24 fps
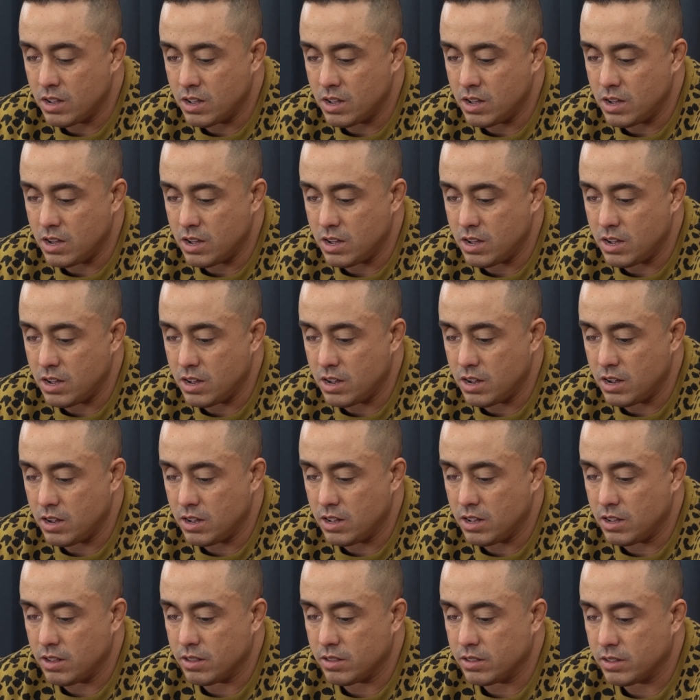
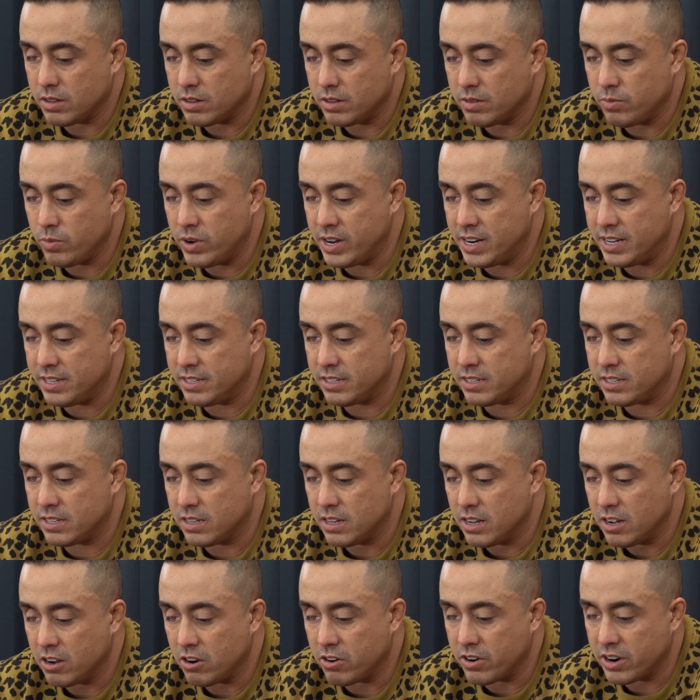Here we
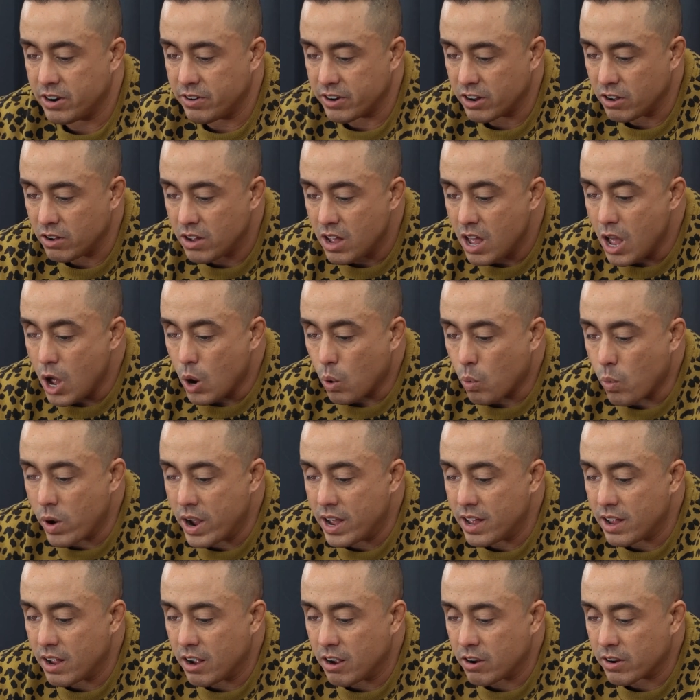
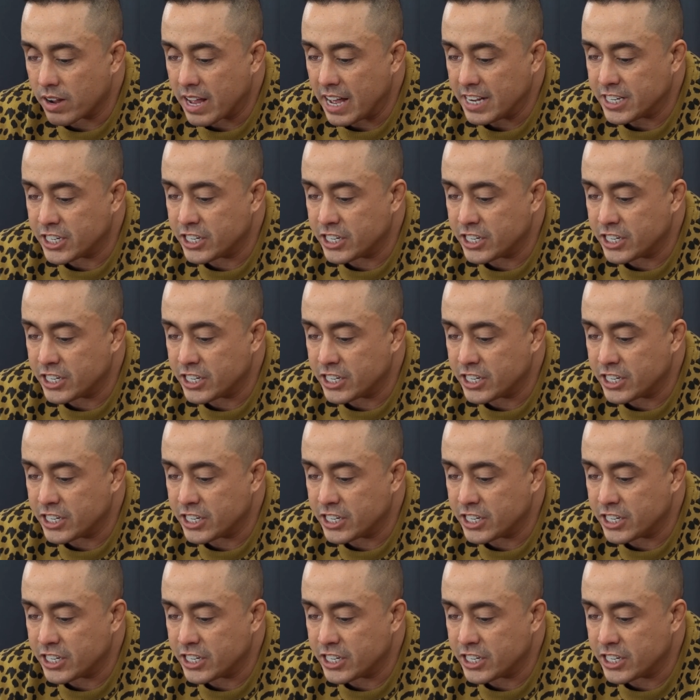go.